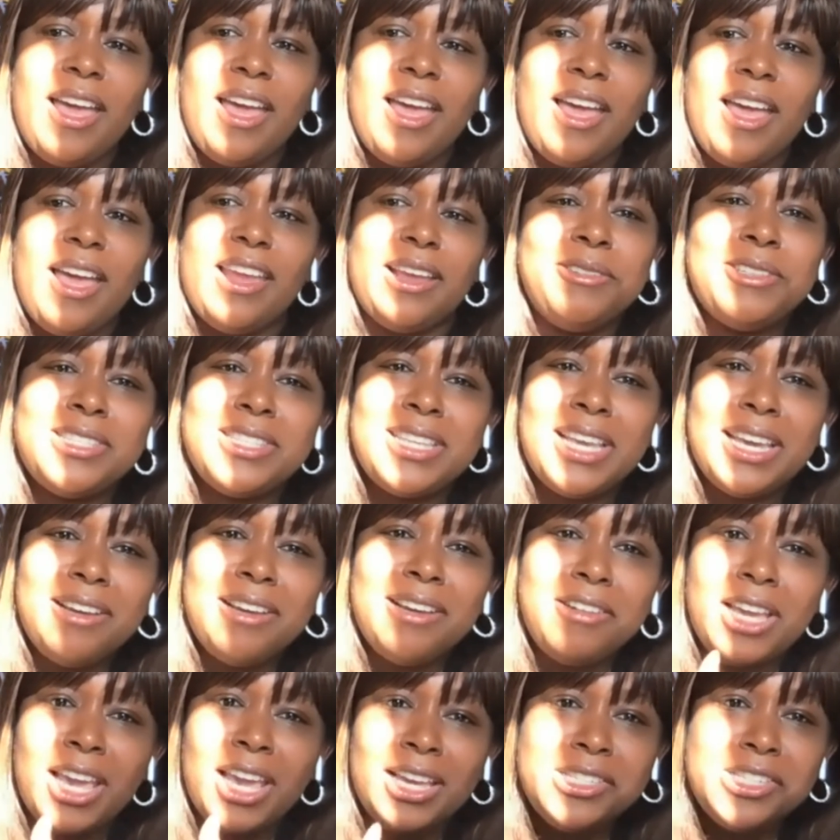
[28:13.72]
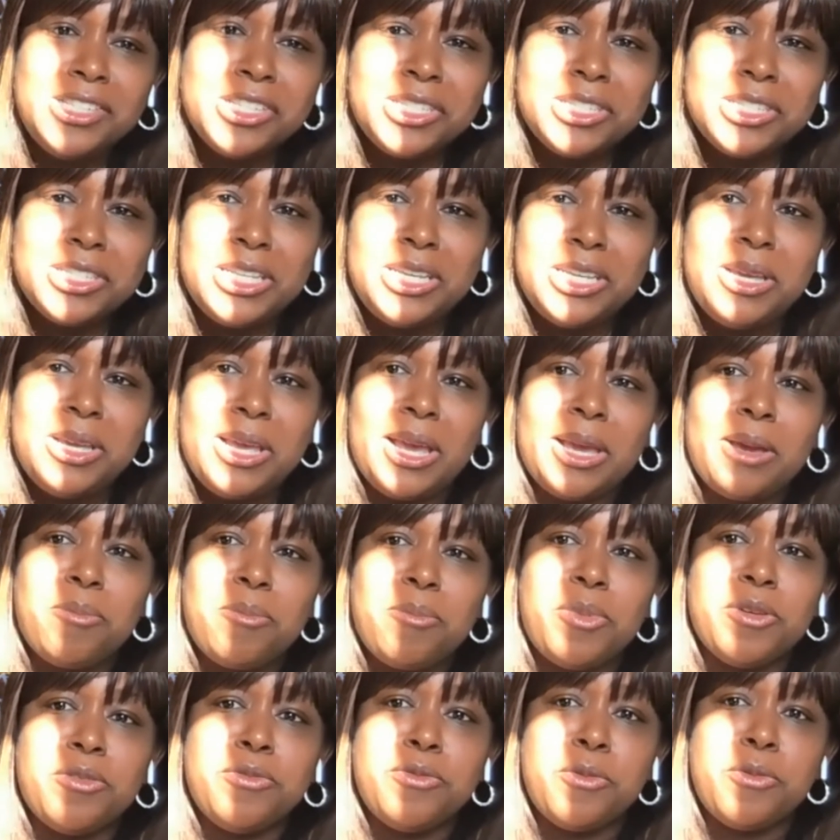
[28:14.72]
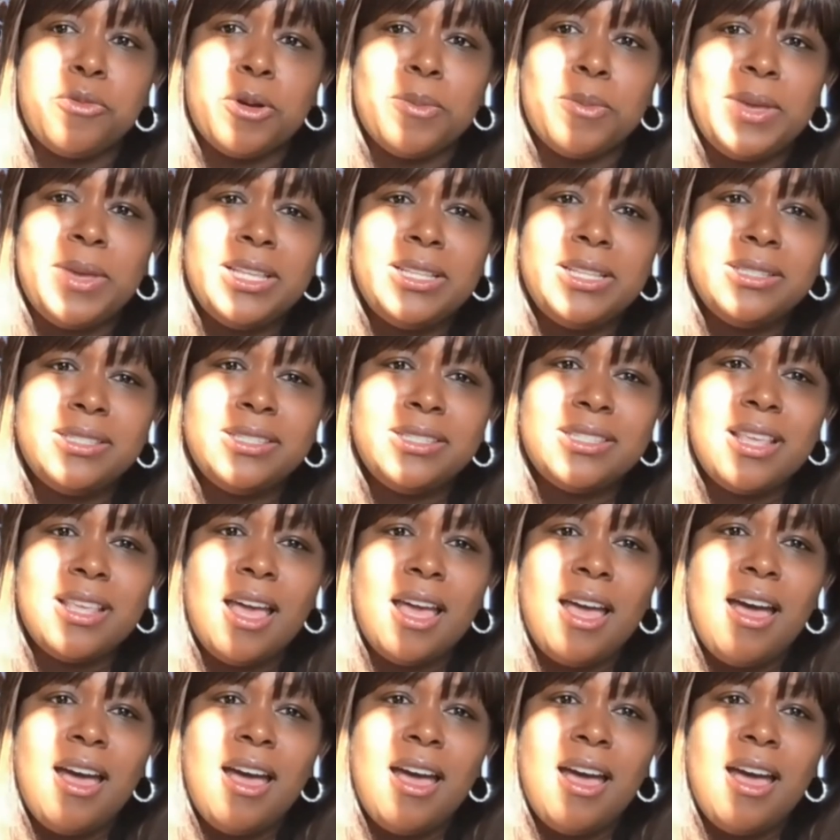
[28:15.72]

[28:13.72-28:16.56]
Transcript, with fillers: And I would say occasionally like performance.